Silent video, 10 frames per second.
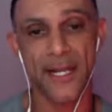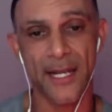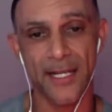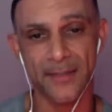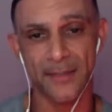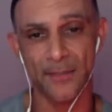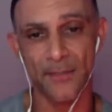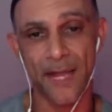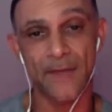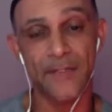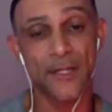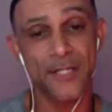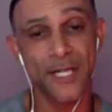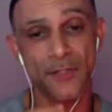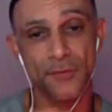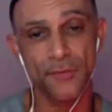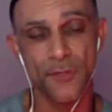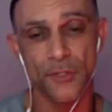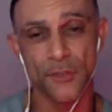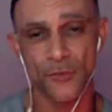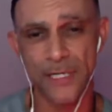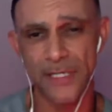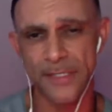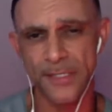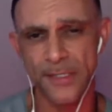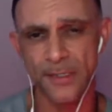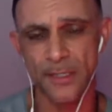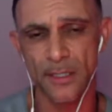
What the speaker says: out, that they're having those extra few drinks?